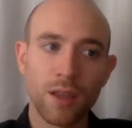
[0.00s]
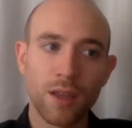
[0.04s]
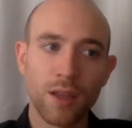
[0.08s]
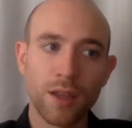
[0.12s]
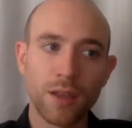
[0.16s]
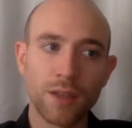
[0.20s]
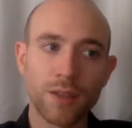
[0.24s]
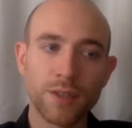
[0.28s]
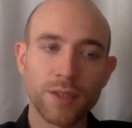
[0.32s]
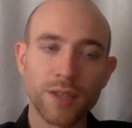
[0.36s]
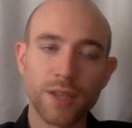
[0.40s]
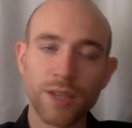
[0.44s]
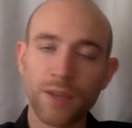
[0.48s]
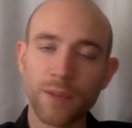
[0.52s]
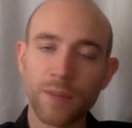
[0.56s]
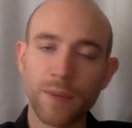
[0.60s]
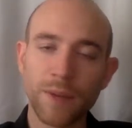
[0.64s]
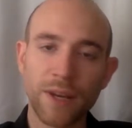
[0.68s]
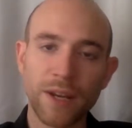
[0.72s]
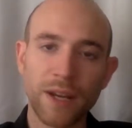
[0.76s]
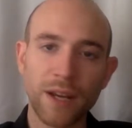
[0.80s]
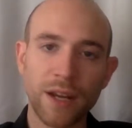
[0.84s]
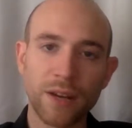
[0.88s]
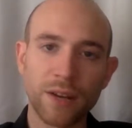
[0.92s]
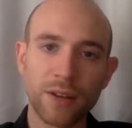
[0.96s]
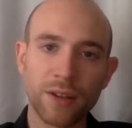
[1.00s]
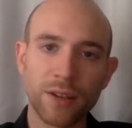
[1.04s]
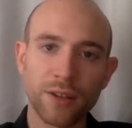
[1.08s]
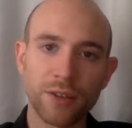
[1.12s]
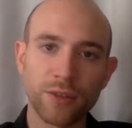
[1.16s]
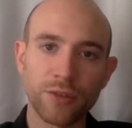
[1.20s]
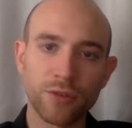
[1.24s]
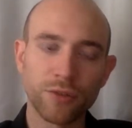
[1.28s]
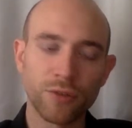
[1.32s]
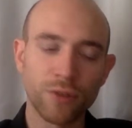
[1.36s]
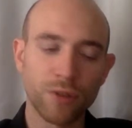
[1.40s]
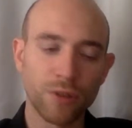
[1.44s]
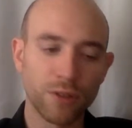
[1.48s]
it's like been out of
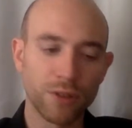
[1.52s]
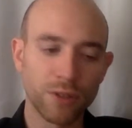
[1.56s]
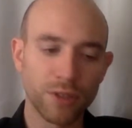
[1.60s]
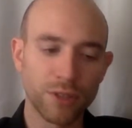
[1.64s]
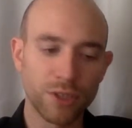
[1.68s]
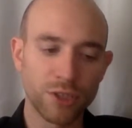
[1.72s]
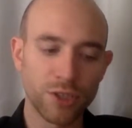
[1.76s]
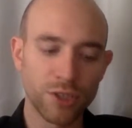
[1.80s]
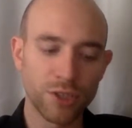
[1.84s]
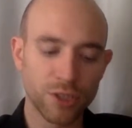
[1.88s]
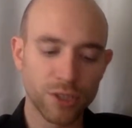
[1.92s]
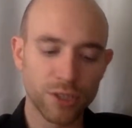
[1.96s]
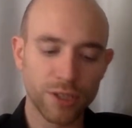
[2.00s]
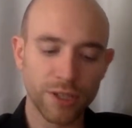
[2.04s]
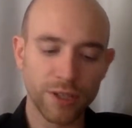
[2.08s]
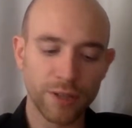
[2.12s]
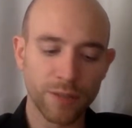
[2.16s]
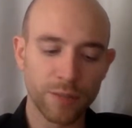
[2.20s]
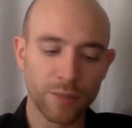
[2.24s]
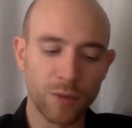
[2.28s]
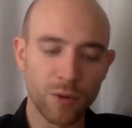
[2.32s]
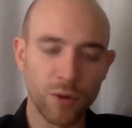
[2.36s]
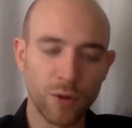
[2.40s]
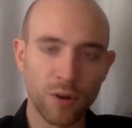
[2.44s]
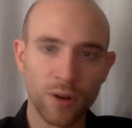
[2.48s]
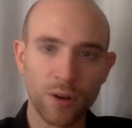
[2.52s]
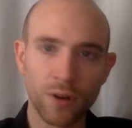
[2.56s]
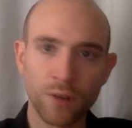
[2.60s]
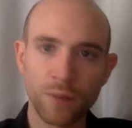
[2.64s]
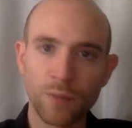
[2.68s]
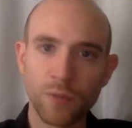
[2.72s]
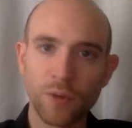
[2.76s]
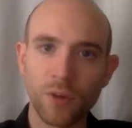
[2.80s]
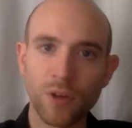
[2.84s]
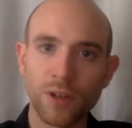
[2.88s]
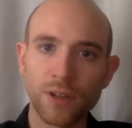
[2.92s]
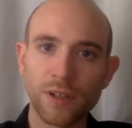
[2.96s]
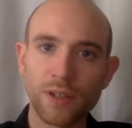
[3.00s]
control. It's just like more
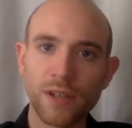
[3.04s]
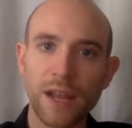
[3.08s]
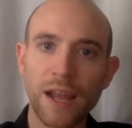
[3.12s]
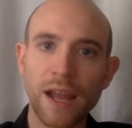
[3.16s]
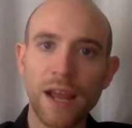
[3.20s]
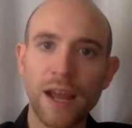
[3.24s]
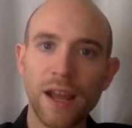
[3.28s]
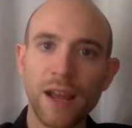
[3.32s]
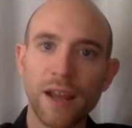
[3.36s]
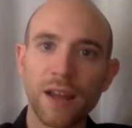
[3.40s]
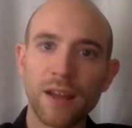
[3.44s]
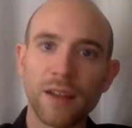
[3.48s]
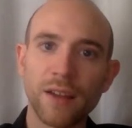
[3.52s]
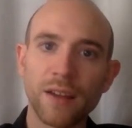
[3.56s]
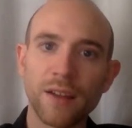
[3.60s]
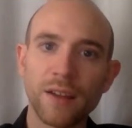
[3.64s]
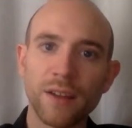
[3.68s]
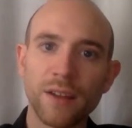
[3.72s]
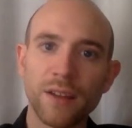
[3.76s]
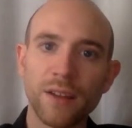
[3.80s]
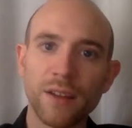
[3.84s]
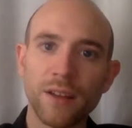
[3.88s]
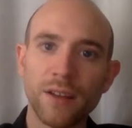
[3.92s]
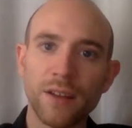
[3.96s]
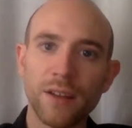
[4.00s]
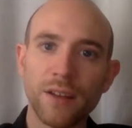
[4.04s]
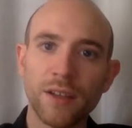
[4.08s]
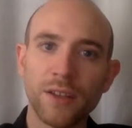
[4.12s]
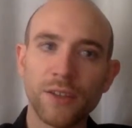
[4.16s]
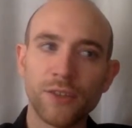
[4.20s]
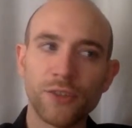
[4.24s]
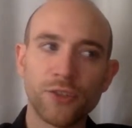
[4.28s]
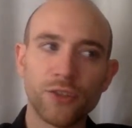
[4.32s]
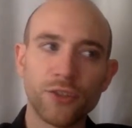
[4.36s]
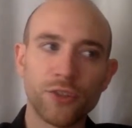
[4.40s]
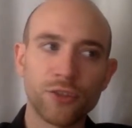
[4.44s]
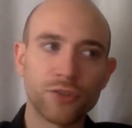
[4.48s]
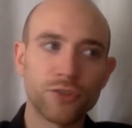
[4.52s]
and more debt.
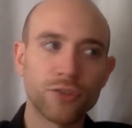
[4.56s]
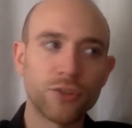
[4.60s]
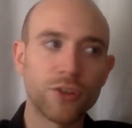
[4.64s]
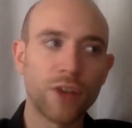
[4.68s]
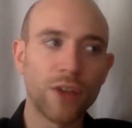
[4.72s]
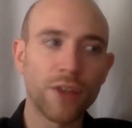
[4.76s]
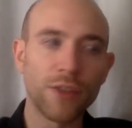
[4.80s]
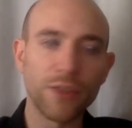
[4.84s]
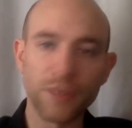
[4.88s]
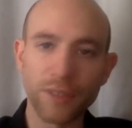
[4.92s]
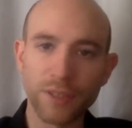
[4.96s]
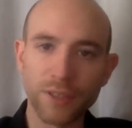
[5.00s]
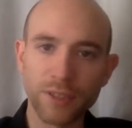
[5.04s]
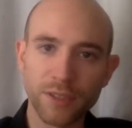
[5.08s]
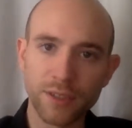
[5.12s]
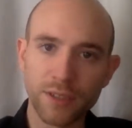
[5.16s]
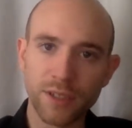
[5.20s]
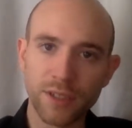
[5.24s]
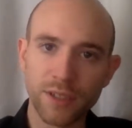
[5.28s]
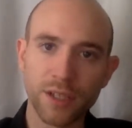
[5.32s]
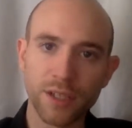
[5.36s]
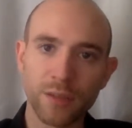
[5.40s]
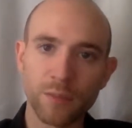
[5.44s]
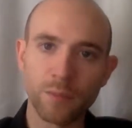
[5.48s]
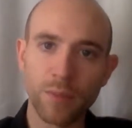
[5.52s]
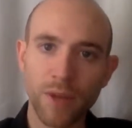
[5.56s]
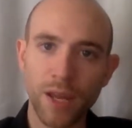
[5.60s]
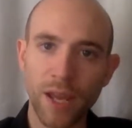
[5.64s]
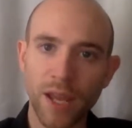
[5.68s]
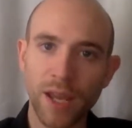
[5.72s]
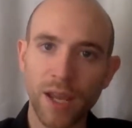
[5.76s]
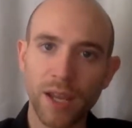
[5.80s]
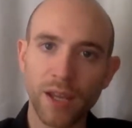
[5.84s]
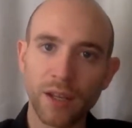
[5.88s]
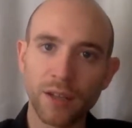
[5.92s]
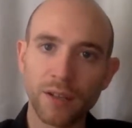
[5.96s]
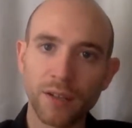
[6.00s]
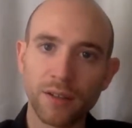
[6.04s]
It's just nothing's getting
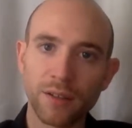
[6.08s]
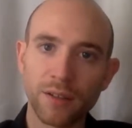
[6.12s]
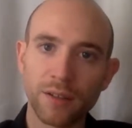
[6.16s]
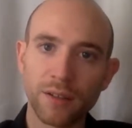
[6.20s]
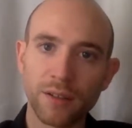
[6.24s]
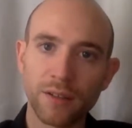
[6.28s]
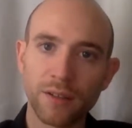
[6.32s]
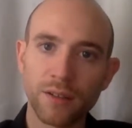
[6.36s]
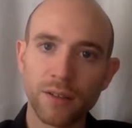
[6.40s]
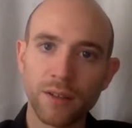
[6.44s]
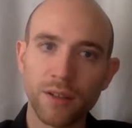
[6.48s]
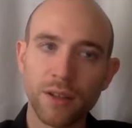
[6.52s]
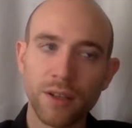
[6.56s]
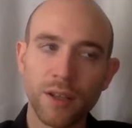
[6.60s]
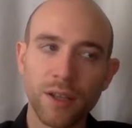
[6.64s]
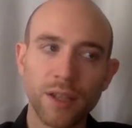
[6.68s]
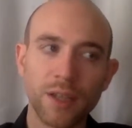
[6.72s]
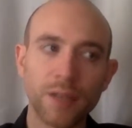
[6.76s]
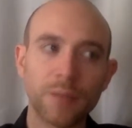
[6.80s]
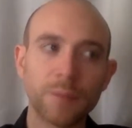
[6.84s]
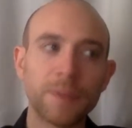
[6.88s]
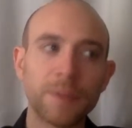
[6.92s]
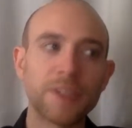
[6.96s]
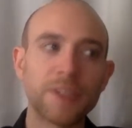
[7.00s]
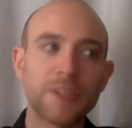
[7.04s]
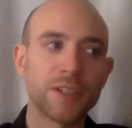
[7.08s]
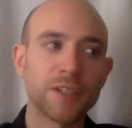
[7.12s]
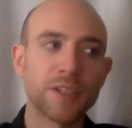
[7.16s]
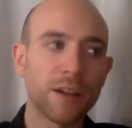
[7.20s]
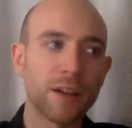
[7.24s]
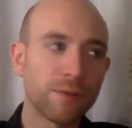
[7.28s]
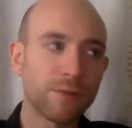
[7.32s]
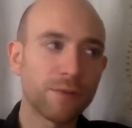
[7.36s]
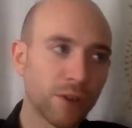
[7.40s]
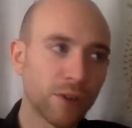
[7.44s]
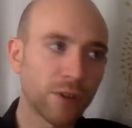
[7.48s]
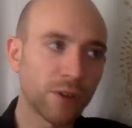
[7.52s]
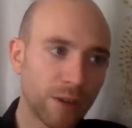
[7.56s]
paid. I mean,
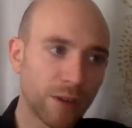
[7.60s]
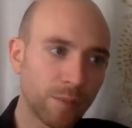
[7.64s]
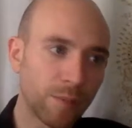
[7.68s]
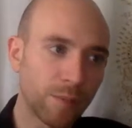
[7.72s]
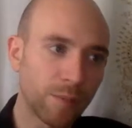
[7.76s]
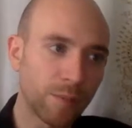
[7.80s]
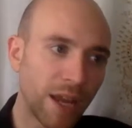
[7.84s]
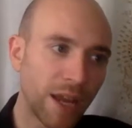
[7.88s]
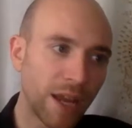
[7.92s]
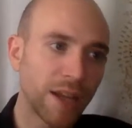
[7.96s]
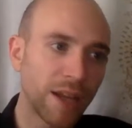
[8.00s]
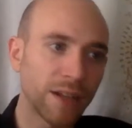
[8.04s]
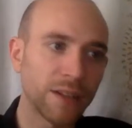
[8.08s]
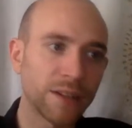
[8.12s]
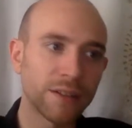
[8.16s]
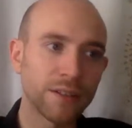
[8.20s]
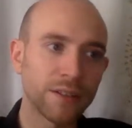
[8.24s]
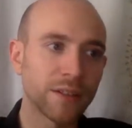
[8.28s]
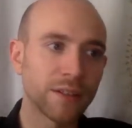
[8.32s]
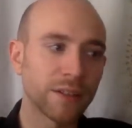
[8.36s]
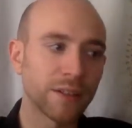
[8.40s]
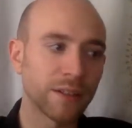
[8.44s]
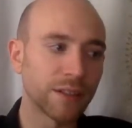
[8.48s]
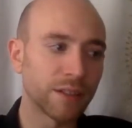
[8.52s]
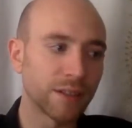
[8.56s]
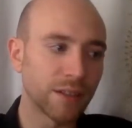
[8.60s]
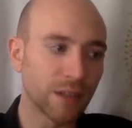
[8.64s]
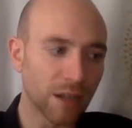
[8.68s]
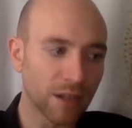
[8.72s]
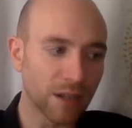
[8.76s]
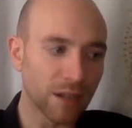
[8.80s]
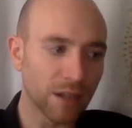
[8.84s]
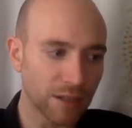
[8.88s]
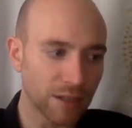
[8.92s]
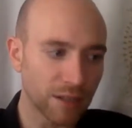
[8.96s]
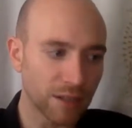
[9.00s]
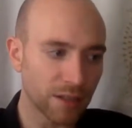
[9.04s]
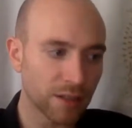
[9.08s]
stuff will get paid until it
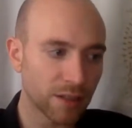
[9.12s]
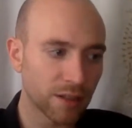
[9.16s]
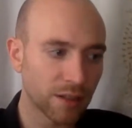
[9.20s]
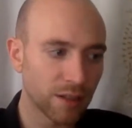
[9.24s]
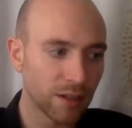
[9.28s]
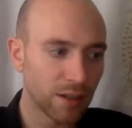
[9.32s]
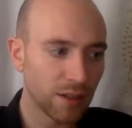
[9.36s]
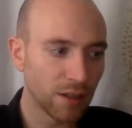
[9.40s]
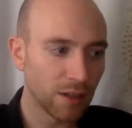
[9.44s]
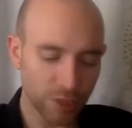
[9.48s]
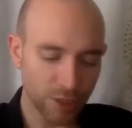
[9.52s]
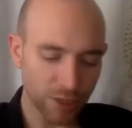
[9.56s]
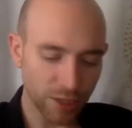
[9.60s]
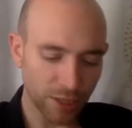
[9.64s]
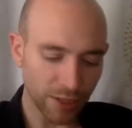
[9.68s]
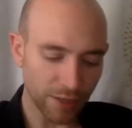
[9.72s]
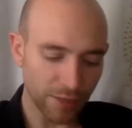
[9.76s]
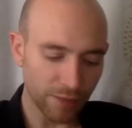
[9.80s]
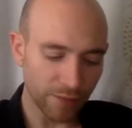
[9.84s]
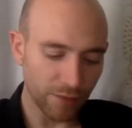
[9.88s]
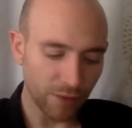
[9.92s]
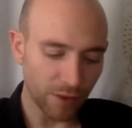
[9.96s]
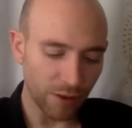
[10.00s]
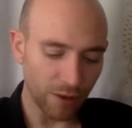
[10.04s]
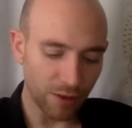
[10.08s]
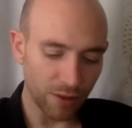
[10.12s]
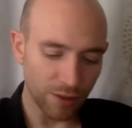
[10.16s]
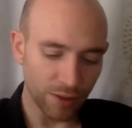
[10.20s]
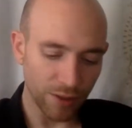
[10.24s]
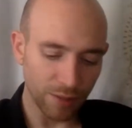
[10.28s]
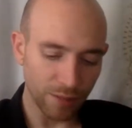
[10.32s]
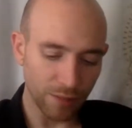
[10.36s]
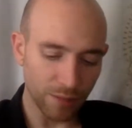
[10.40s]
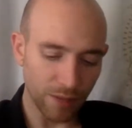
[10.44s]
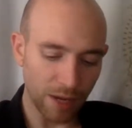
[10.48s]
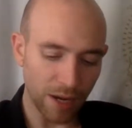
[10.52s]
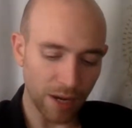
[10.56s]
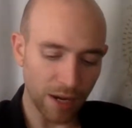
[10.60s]
doesn't. It's like
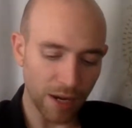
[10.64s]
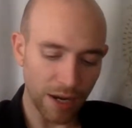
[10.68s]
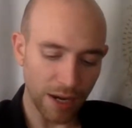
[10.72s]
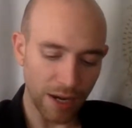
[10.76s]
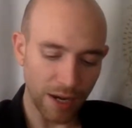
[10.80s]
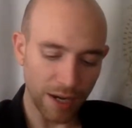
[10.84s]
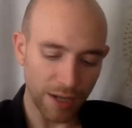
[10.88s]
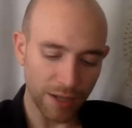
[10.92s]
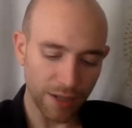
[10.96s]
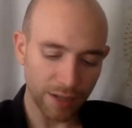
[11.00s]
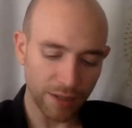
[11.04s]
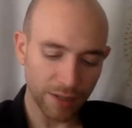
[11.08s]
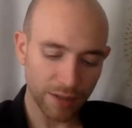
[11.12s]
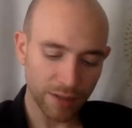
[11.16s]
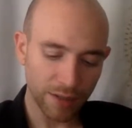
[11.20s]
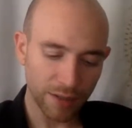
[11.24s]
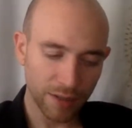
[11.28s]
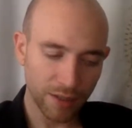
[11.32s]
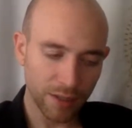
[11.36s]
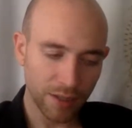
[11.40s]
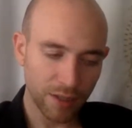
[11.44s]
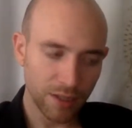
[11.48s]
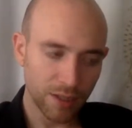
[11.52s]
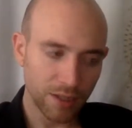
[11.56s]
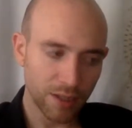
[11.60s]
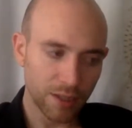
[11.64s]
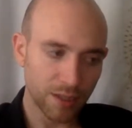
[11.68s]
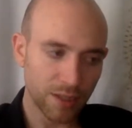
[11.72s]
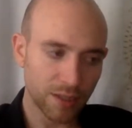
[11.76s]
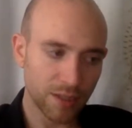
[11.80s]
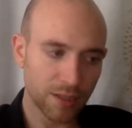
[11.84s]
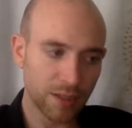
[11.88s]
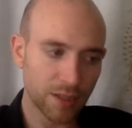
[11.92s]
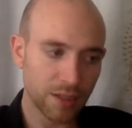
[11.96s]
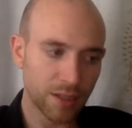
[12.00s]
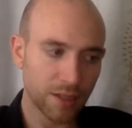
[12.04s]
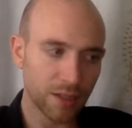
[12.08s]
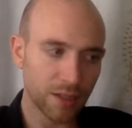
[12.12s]
falling behind. It's